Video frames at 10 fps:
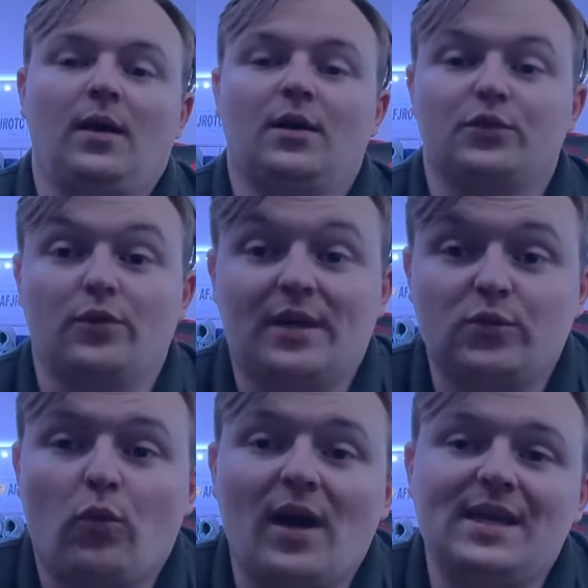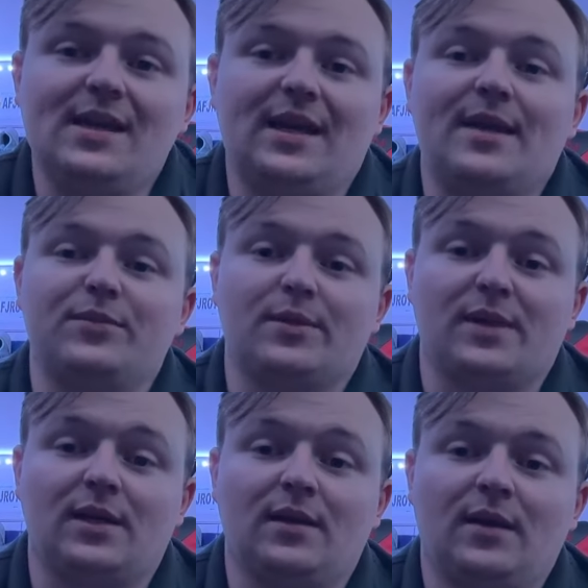So that's why he came to
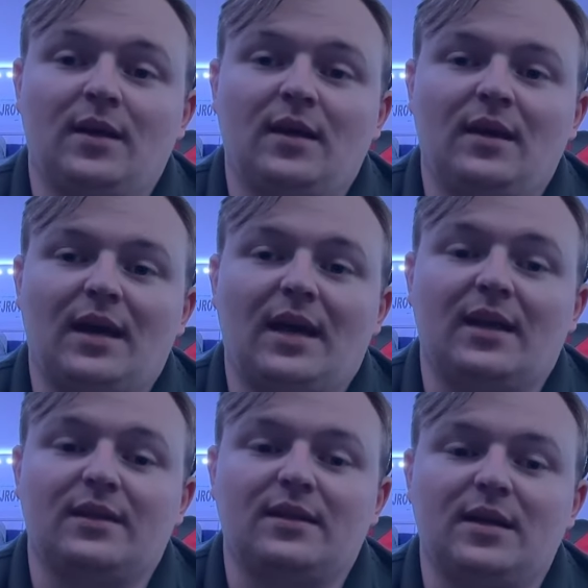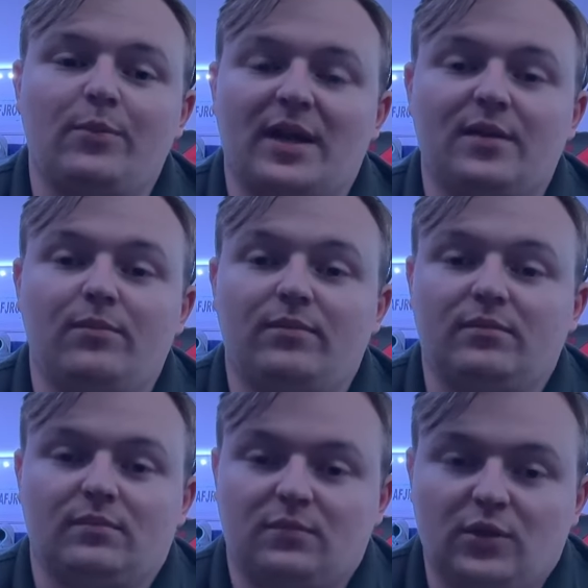me, and he paid
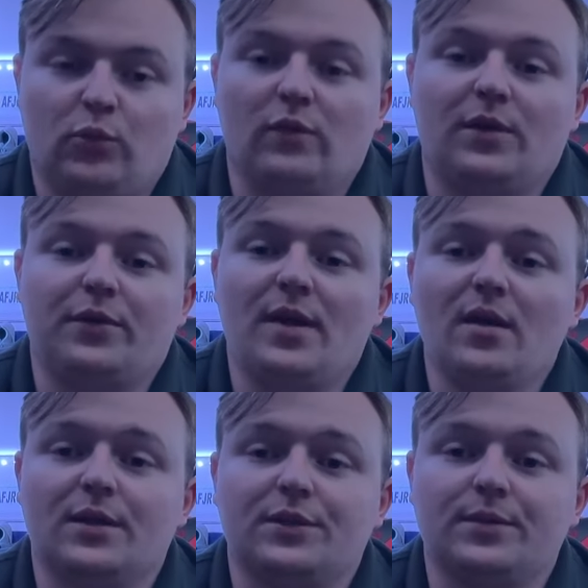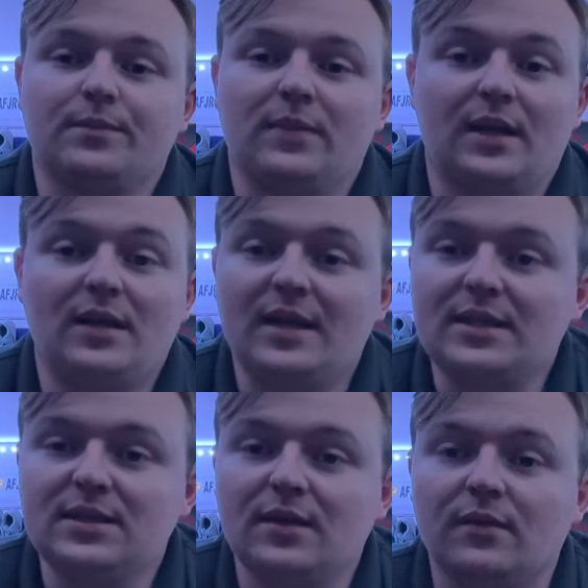the $1,200. And like I
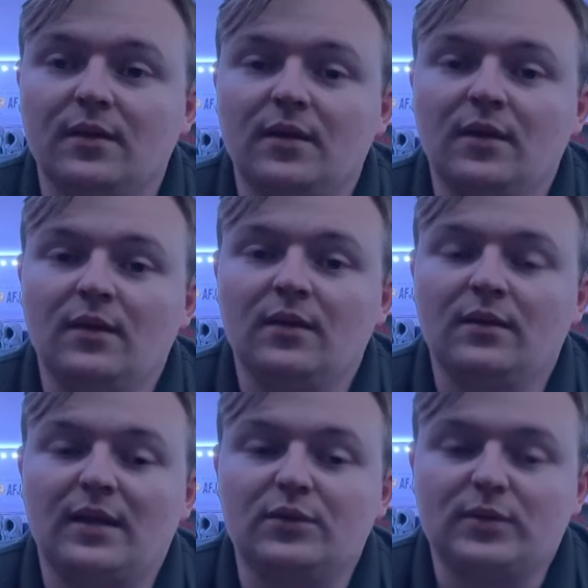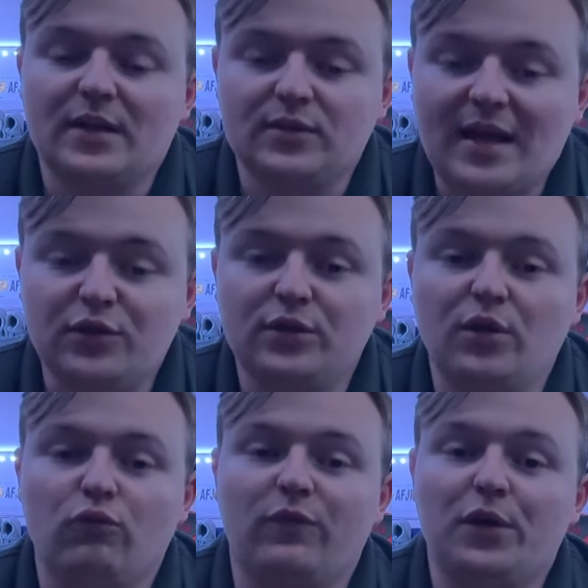said, that's actually a
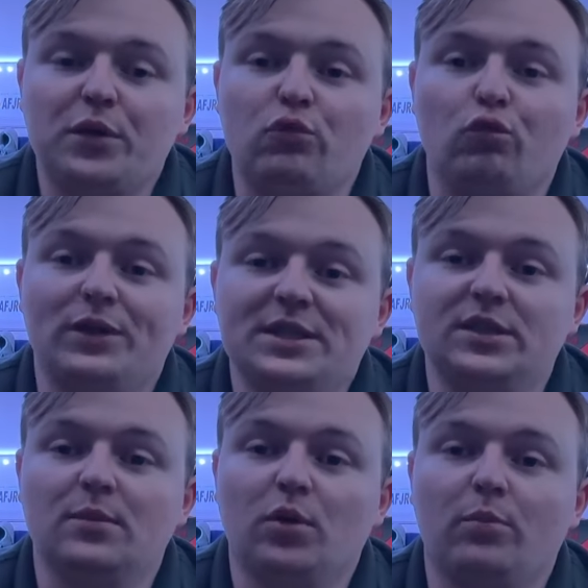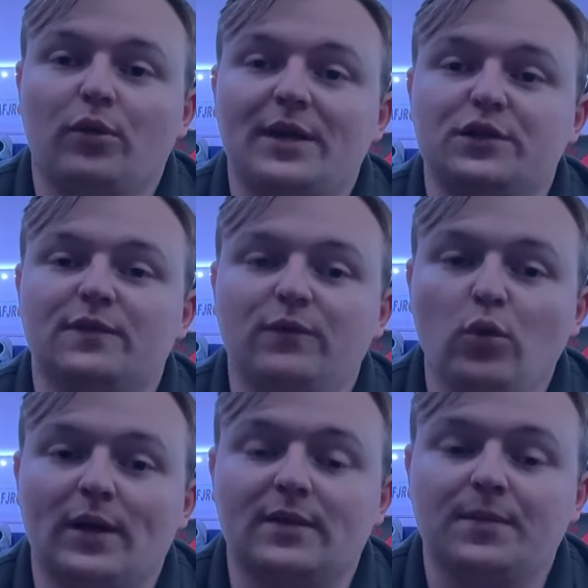very reasonable price
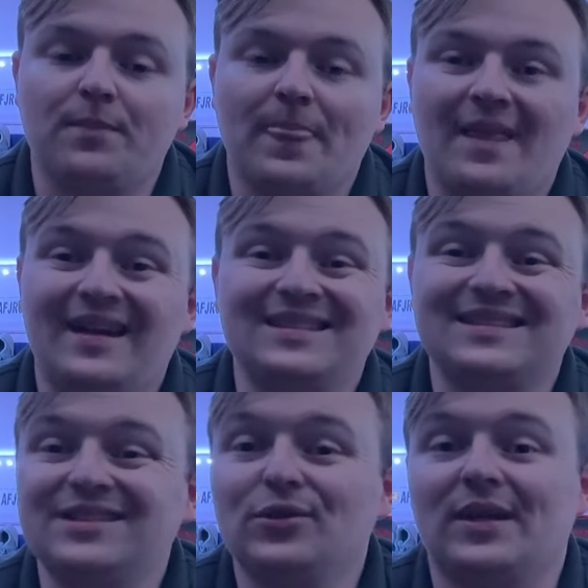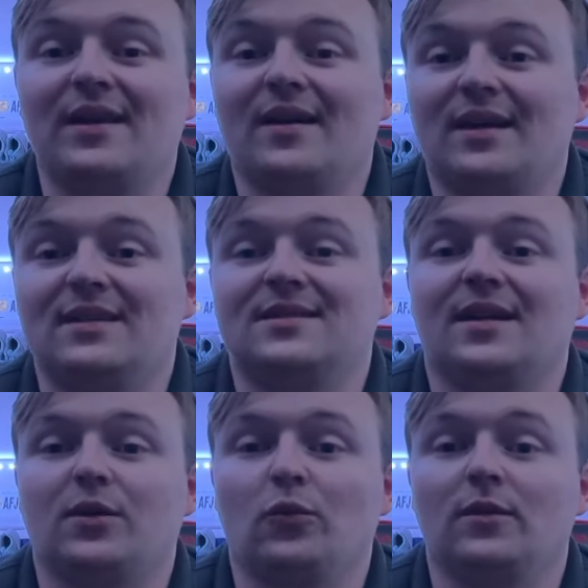for it. I still cannot get a
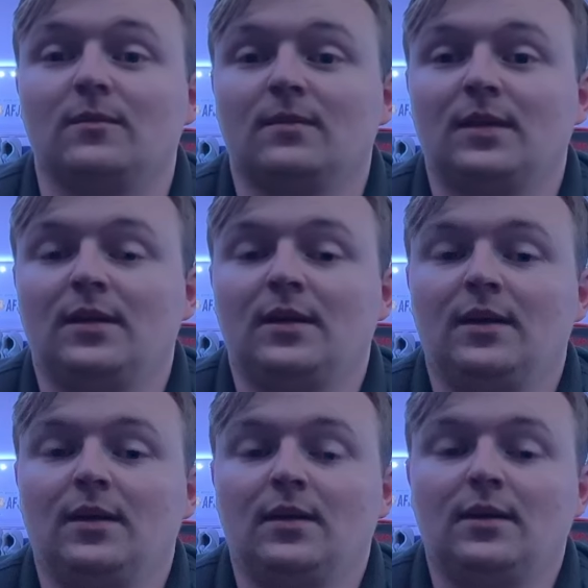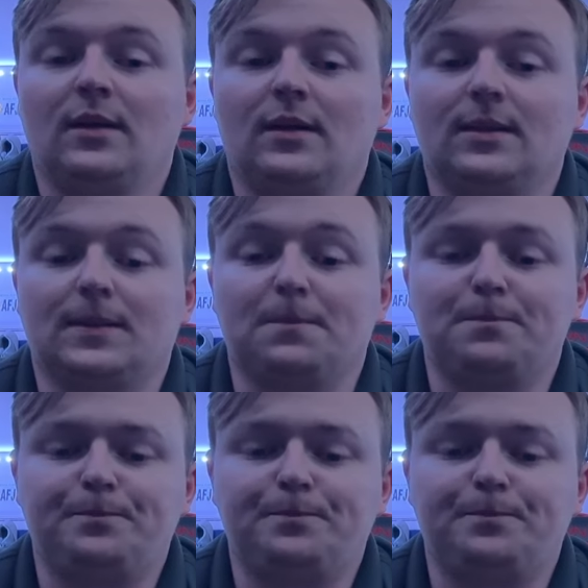second one.